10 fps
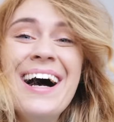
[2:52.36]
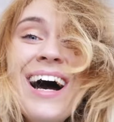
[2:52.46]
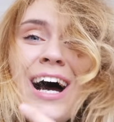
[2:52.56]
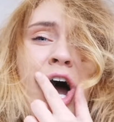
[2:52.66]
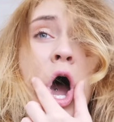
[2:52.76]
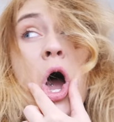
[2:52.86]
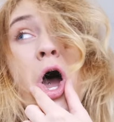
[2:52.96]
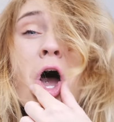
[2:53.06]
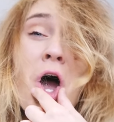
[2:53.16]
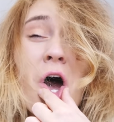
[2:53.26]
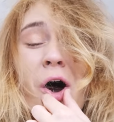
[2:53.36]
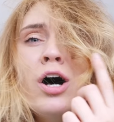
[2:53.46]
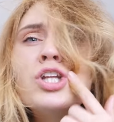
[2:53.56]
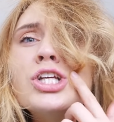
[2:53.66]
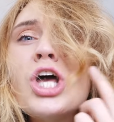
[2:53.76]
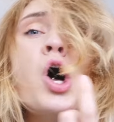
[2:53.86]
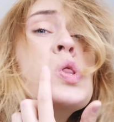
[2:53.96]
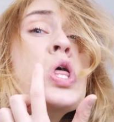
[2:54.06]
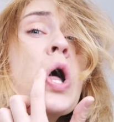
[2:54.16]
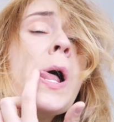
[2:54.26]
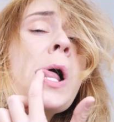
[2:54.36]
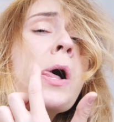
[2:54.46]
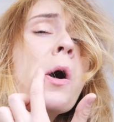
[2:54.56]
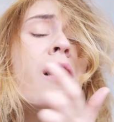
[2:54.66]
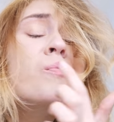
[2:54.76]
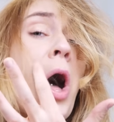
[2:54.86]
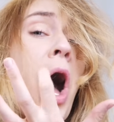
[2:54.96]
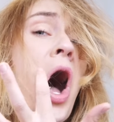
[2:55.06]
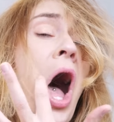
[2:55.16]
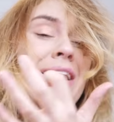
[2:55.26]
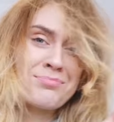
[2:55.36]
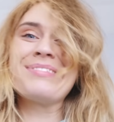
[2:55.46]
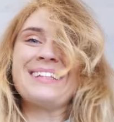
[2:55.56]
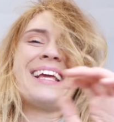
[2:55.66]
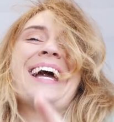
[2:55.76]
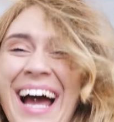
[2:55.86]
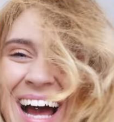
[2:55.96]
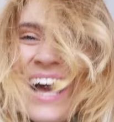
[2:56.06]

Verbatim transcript: Beautiful. Maybe a little bit off, but you look great.